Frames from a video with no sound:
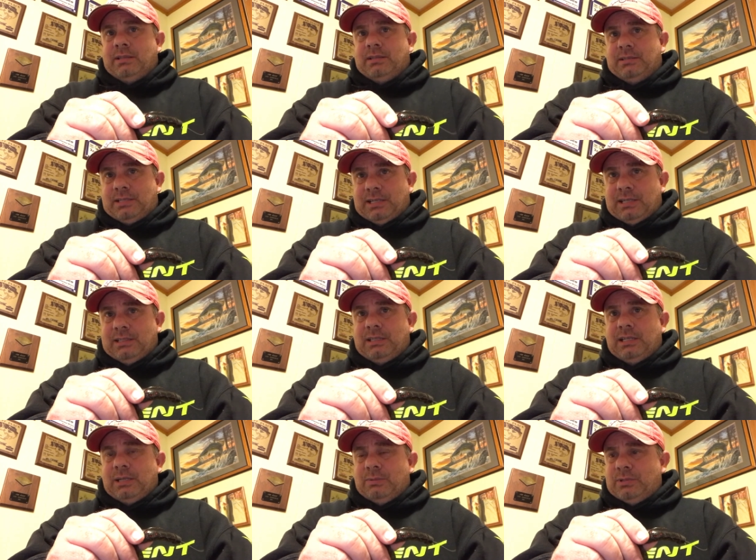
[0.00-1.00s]
The second
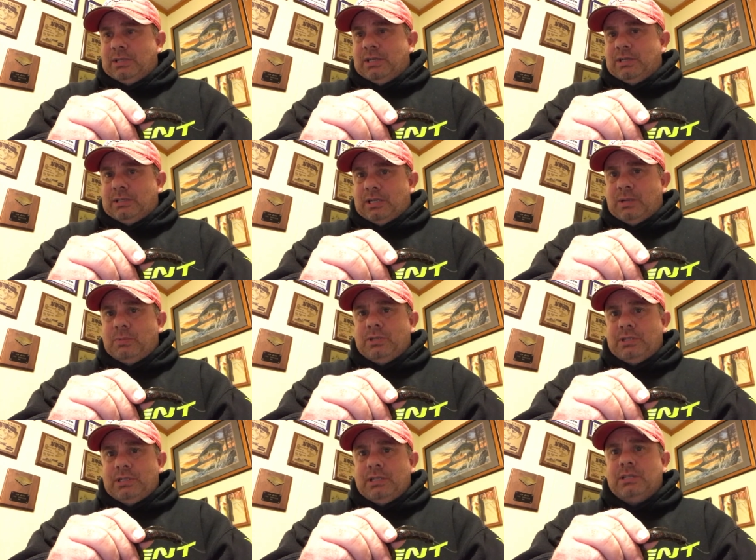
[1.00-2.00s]
thing I'm trying to
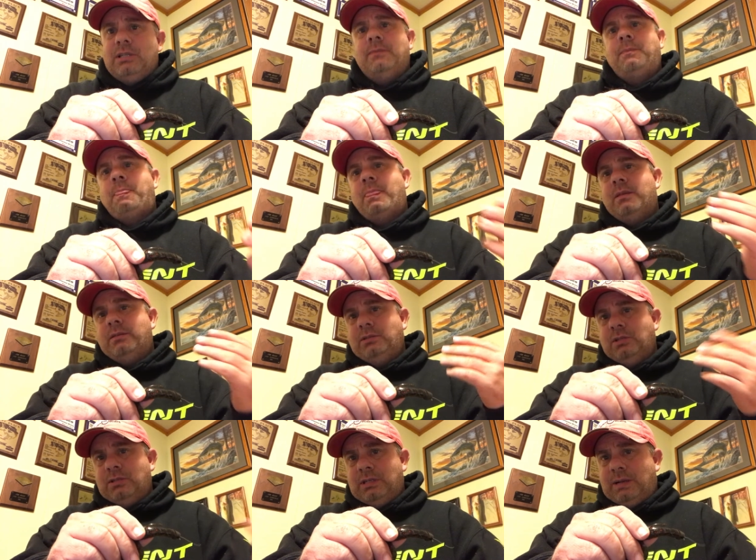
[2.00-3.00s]
accomplish is
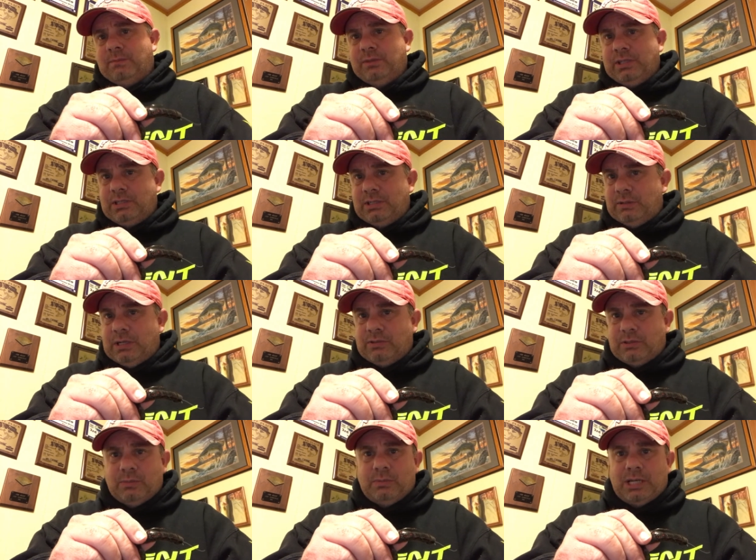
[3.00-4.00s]
usually I'm fishing around
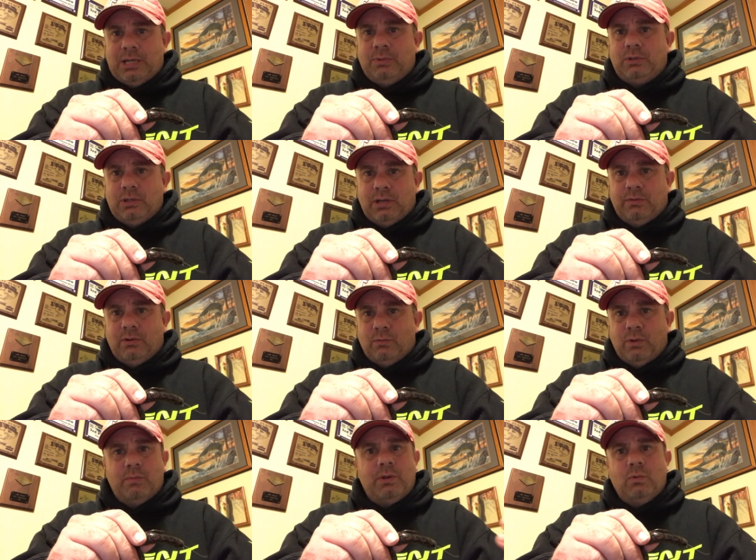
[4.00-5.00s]
some type of cover,
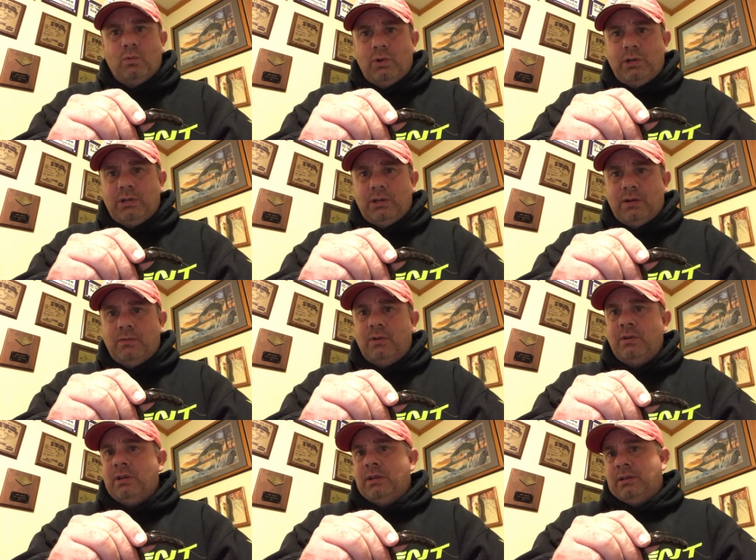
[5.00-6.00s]
whether it be wood
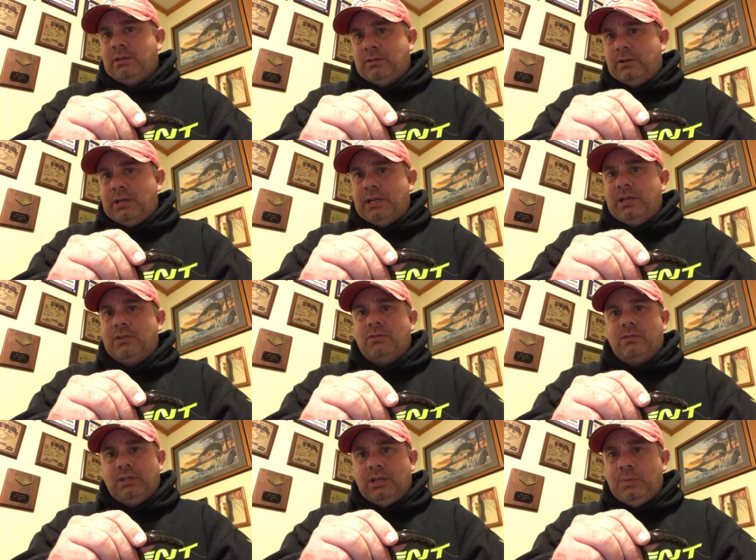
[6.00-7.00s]
cover,
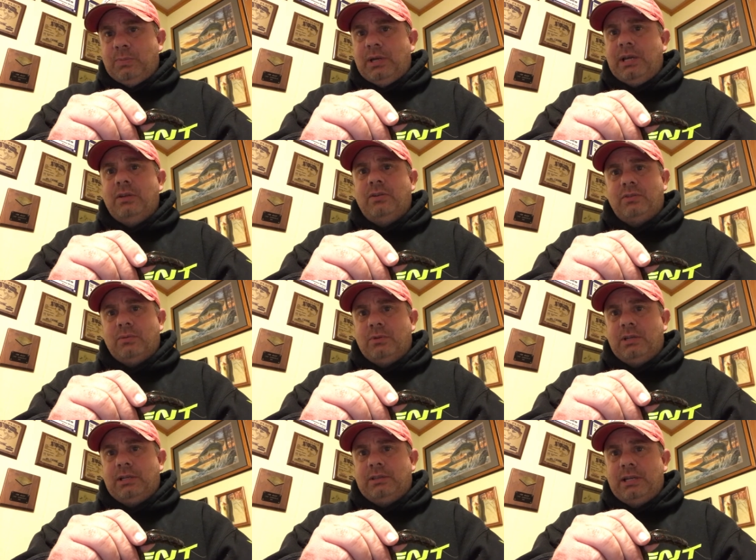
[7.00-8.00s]
grass, lily pad, or
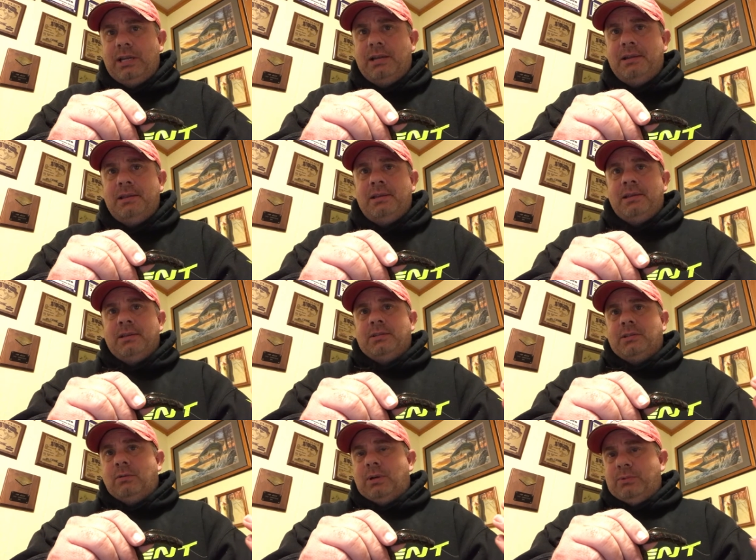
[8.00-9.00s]
something like that.
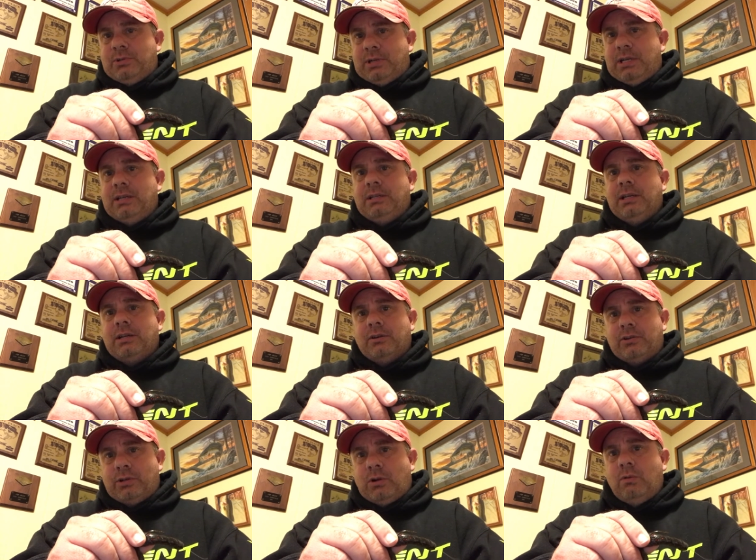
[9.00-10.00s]
So I'm trying to get
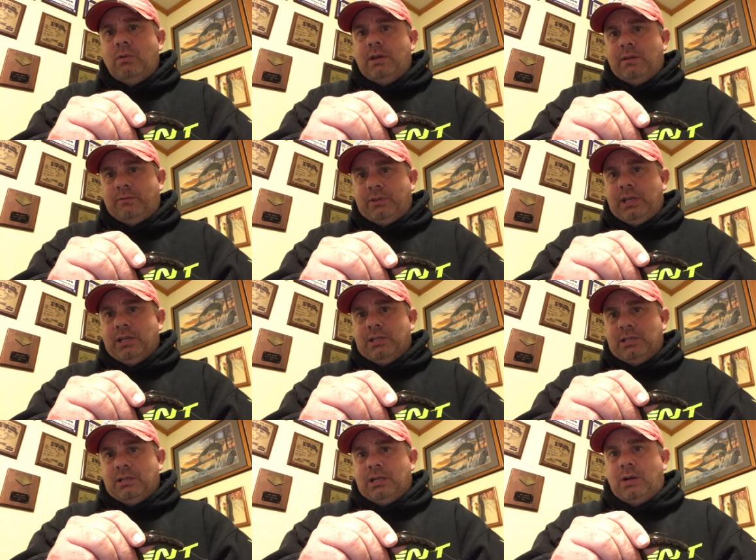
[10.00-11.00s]
control of that
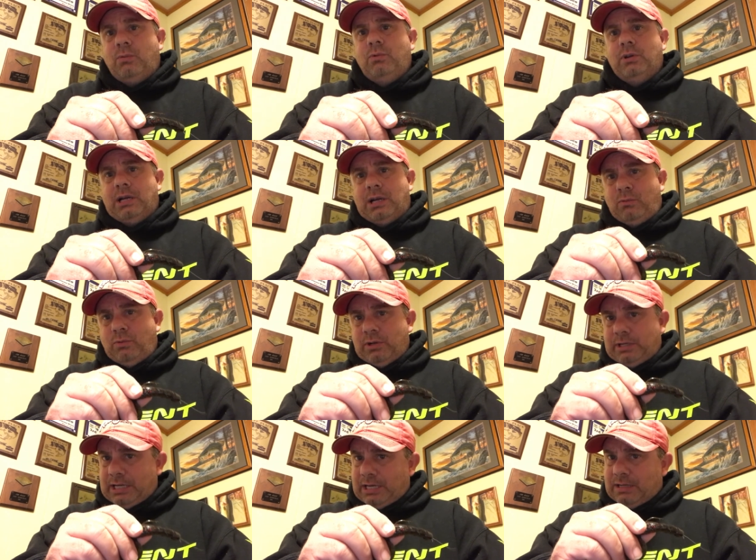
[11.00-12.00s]
fish. I want
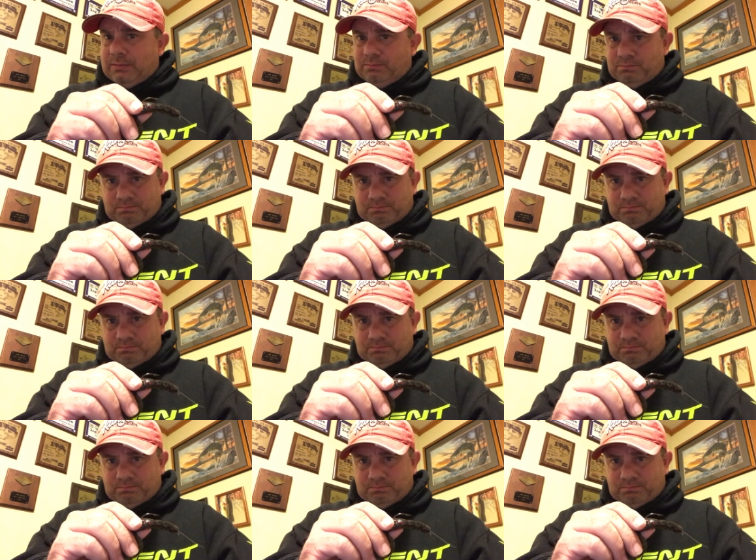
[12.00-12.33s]
to kind of,